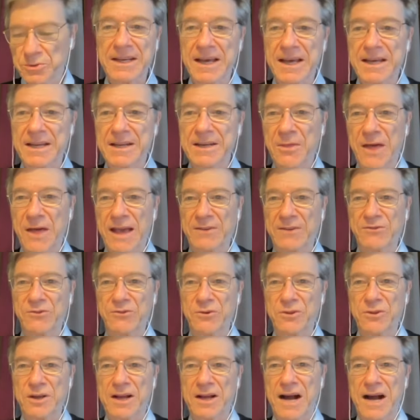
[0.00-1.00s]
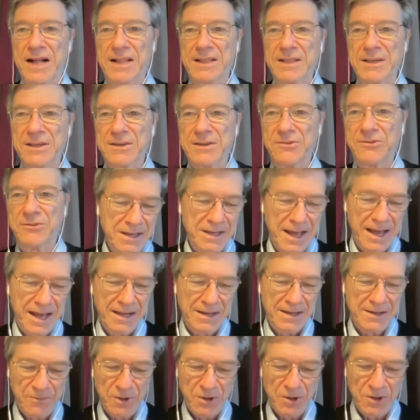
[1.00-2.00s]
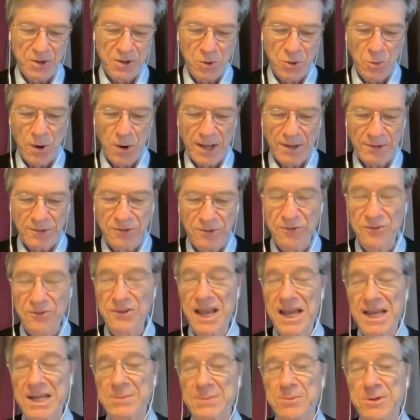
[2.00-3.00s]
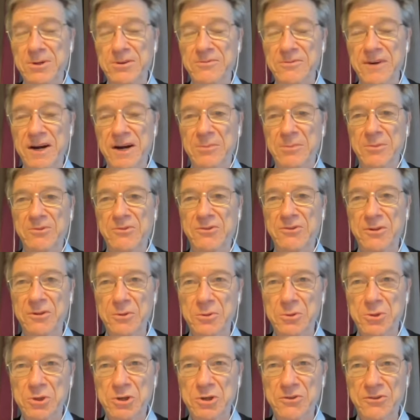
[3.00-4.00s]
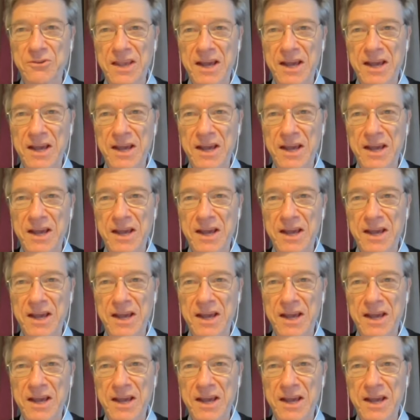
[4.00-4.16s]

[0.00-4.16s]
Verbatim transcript: And thanks to the colleagues at the UN Sustainable Development Solutions